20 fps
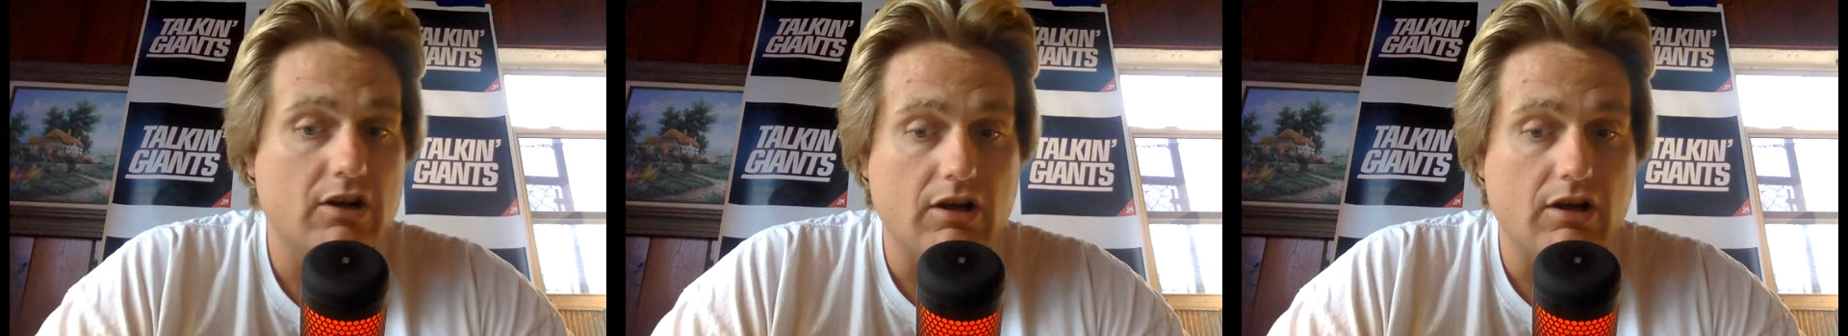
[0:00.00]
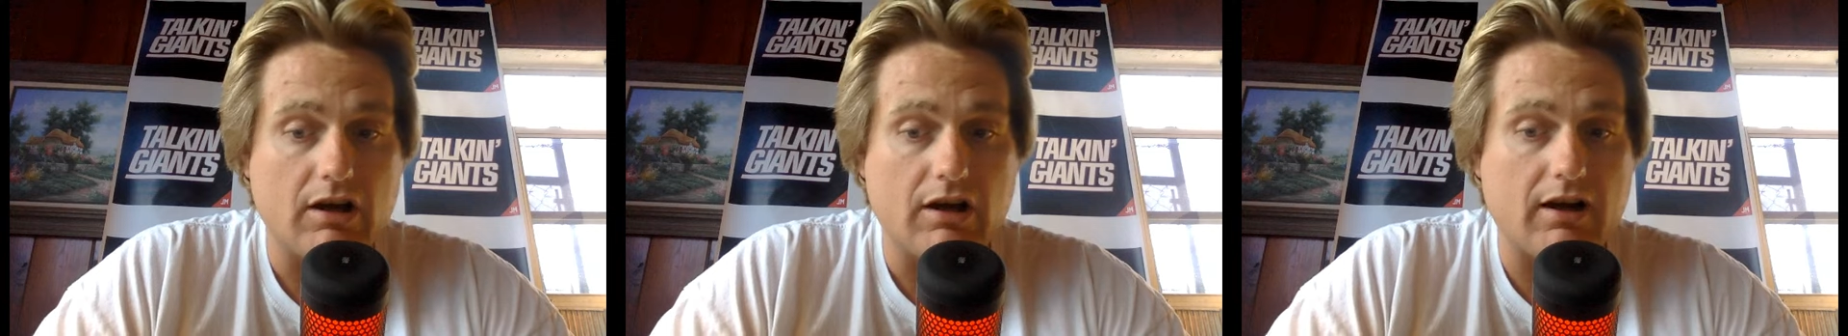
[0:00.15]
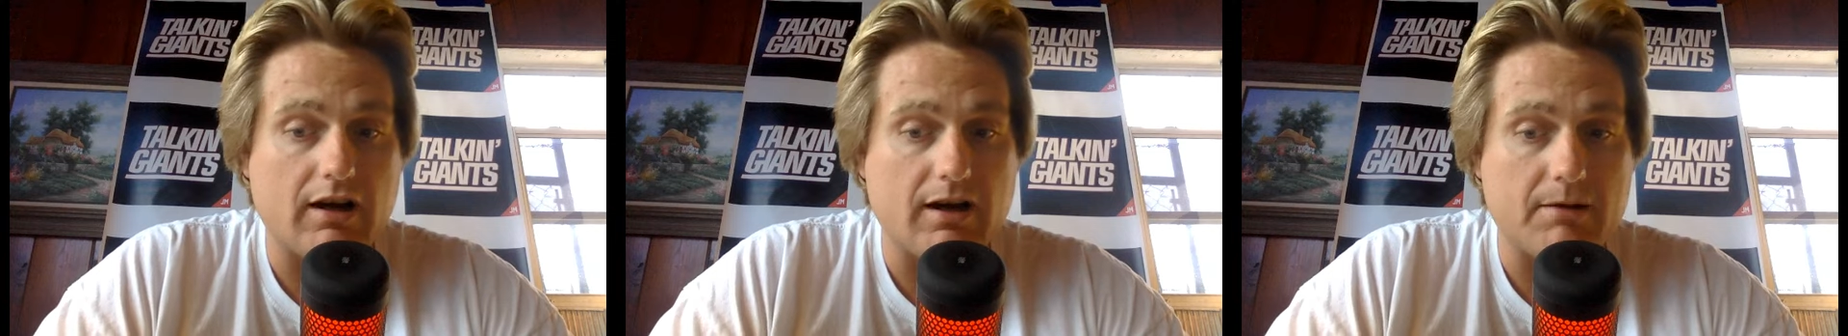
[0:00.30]

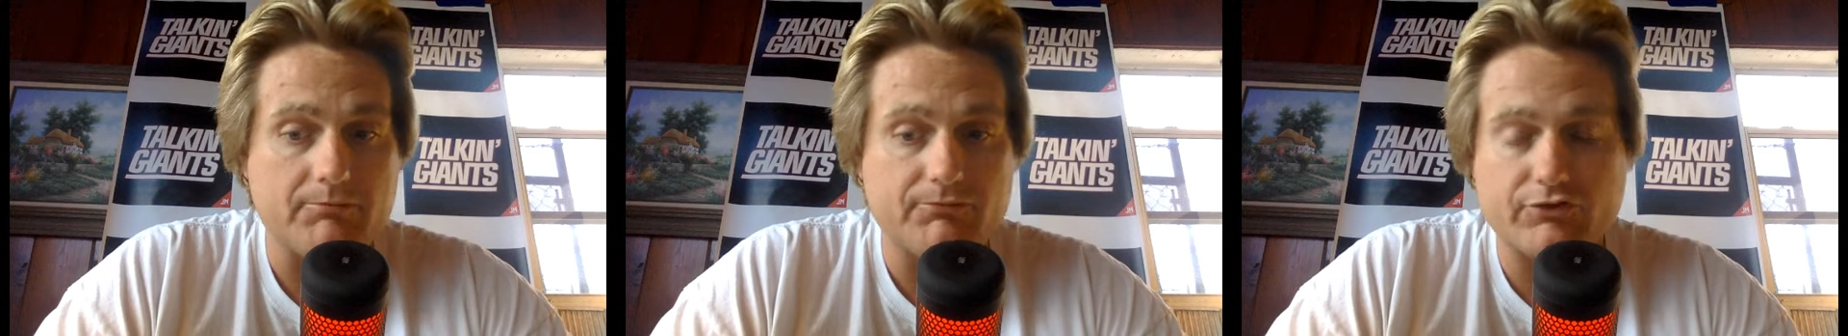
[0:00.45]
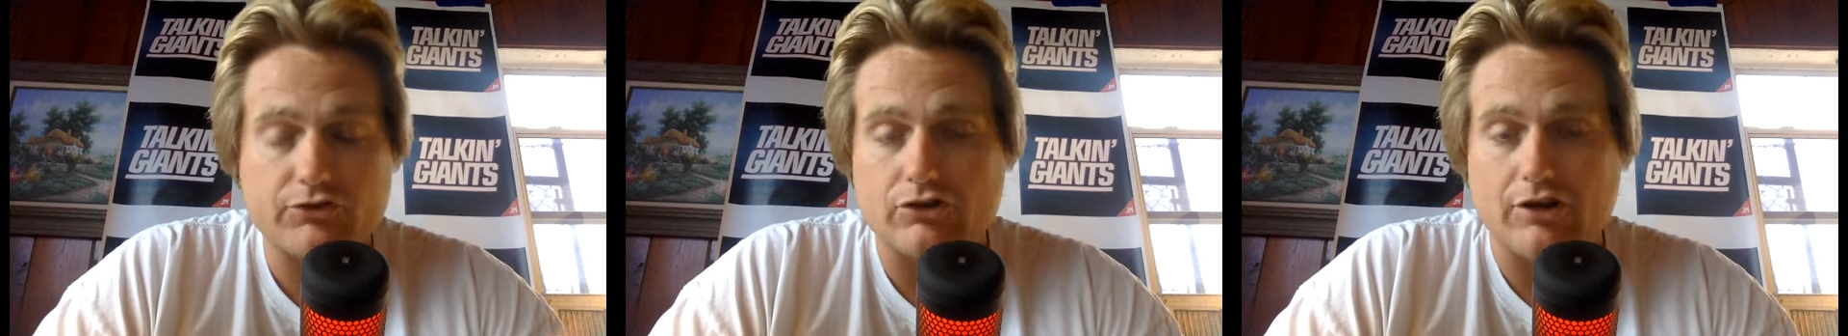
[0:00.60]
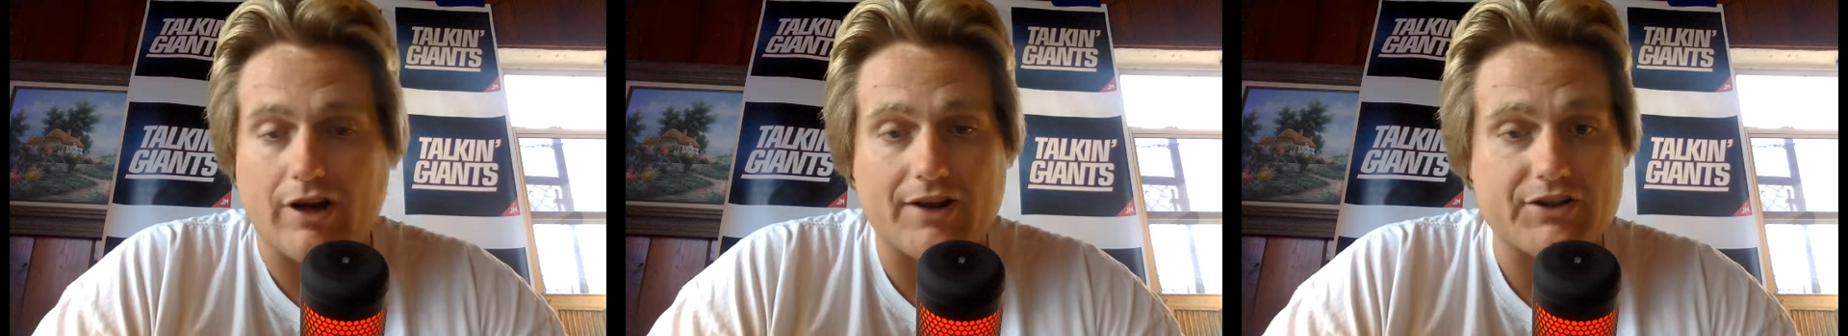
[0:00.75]
Um,
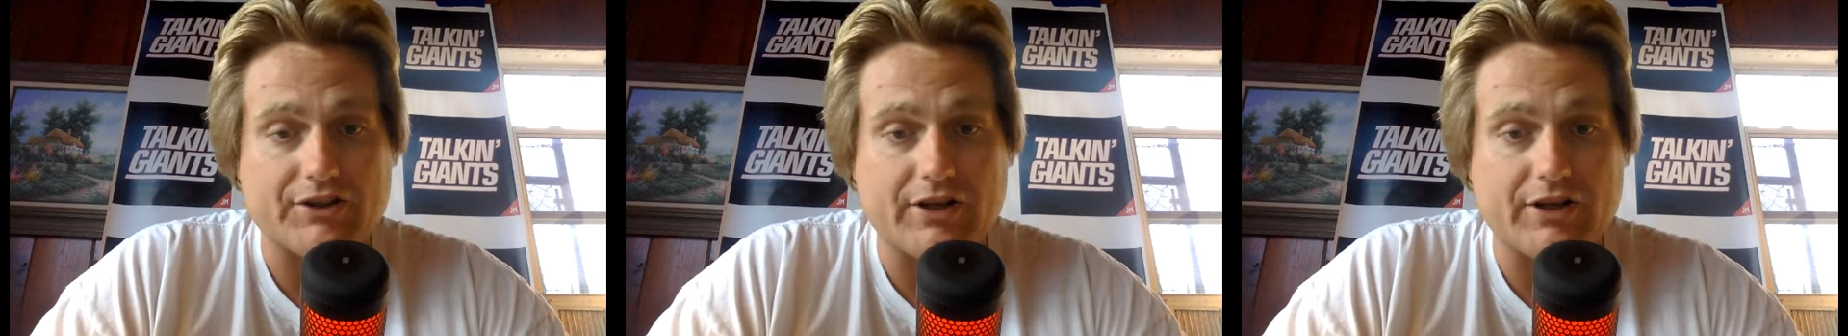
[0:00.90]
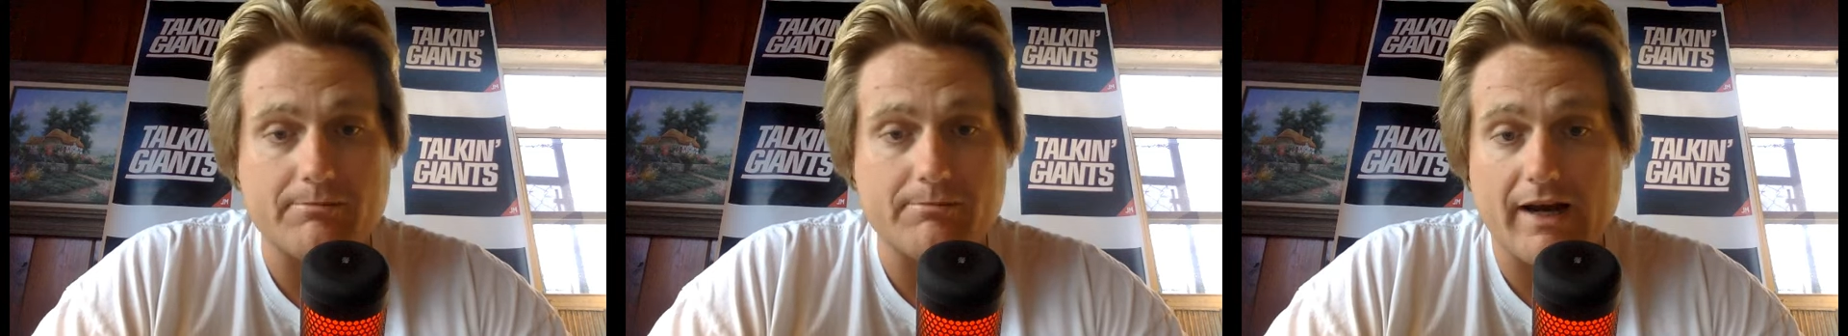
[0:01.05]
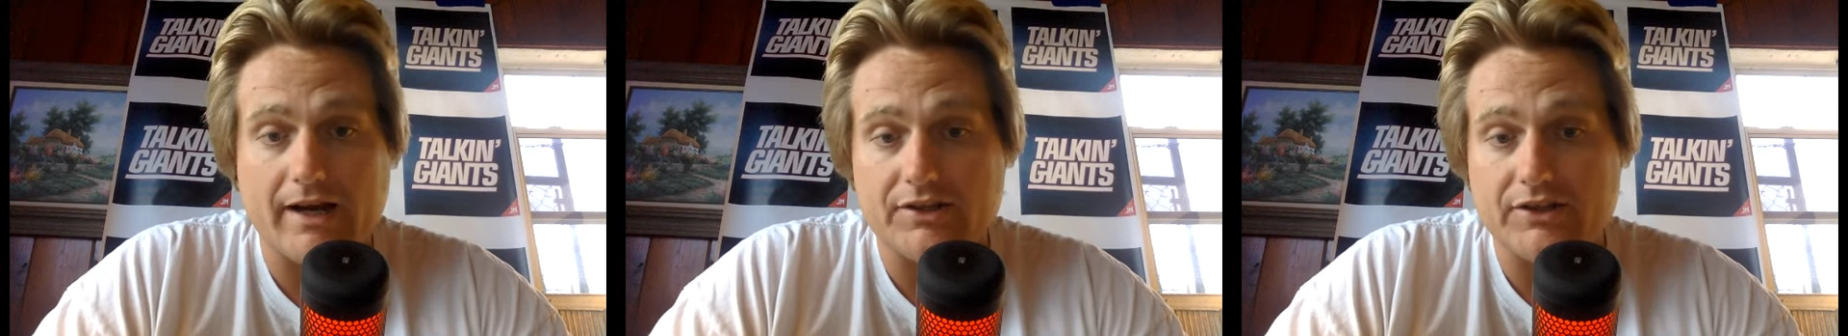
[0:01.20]
tried to
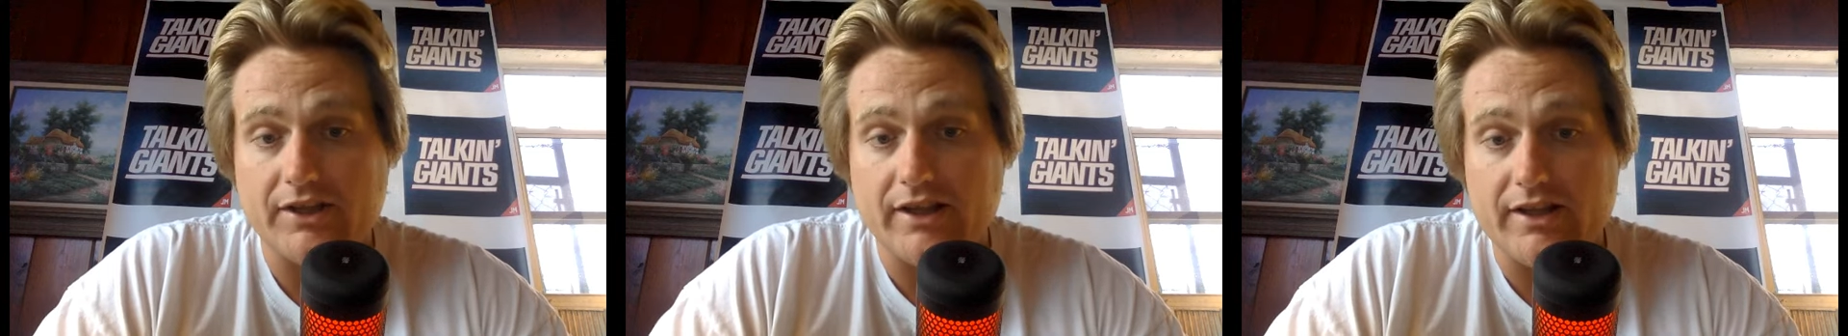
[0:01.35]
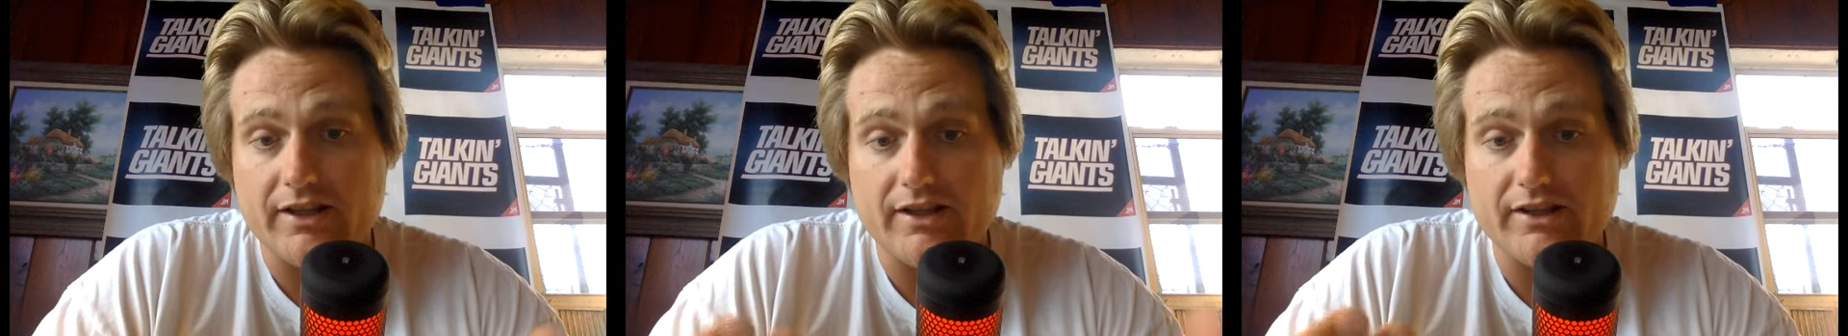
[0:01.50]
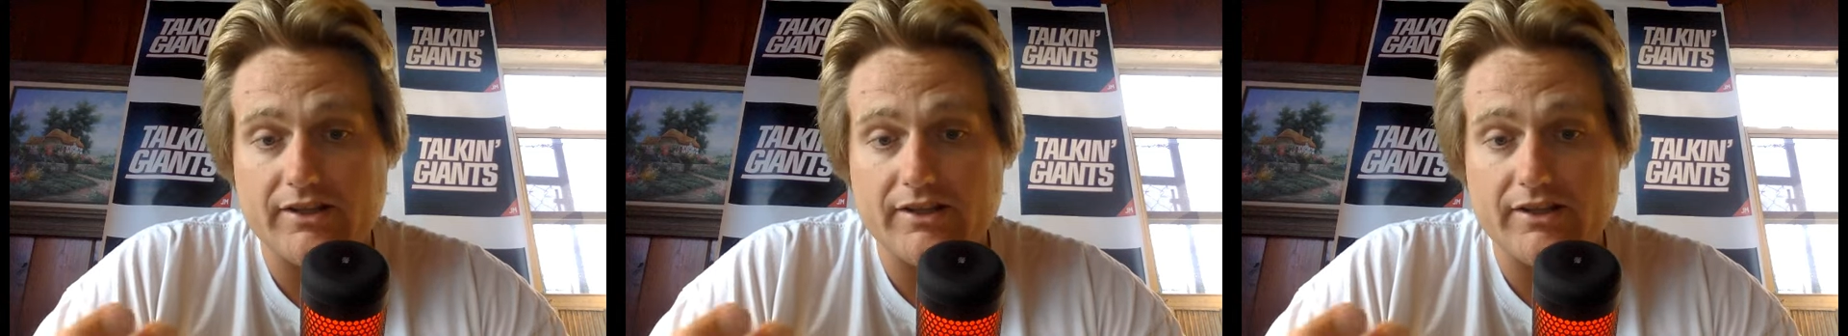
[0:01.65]
come back in the game.